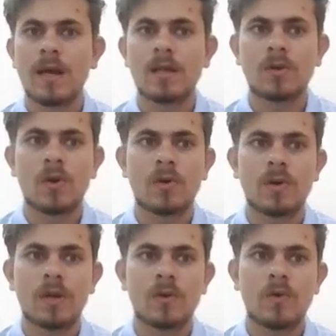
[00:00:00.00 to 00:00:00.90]
at the
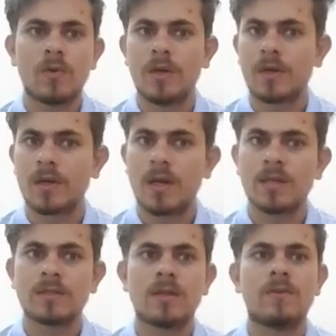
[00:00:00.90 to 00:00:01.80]
Toronto
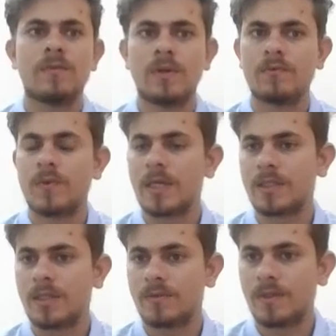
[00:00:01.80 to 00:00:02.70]
International Film
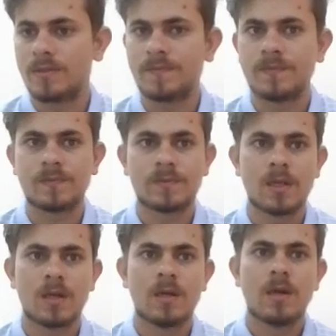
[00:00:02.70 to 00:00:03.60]
Festival
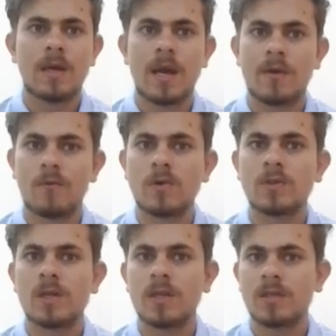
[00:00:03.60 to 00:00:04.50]
and
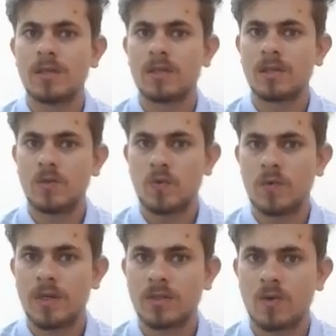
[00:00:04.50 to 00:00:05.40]
was released in the
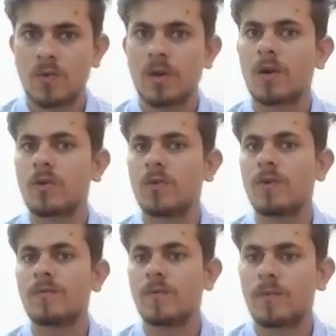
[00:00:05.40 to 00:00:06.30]
US on
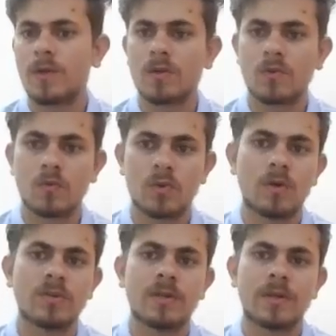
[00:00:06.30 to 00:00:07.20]
October 15,
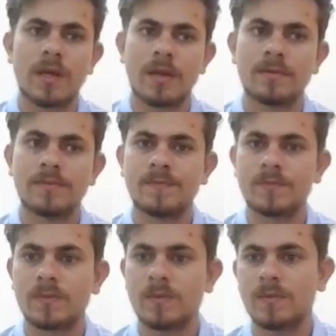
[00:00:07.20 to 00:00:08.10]

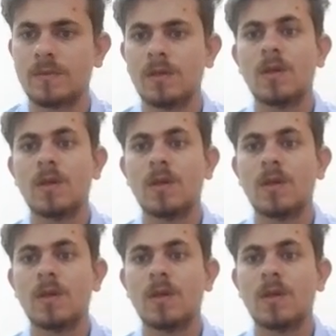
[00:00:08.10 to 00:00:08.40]
2010.